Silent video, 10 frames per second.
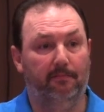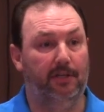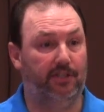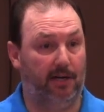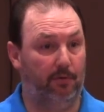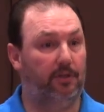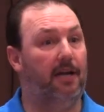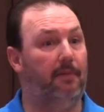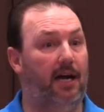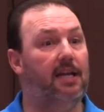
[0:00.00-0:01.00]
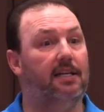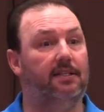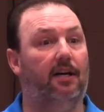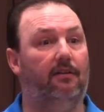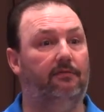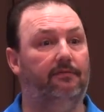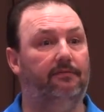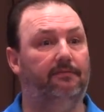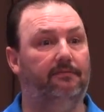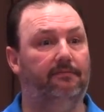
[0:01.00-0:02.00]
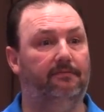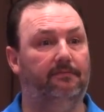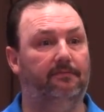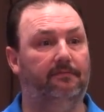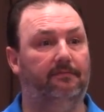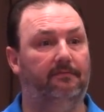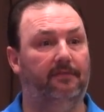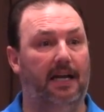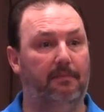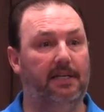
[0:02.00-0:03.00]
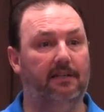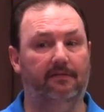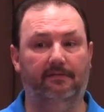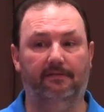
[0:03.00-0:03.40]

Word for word: But he said, "I'm going to take my hands off." Amen.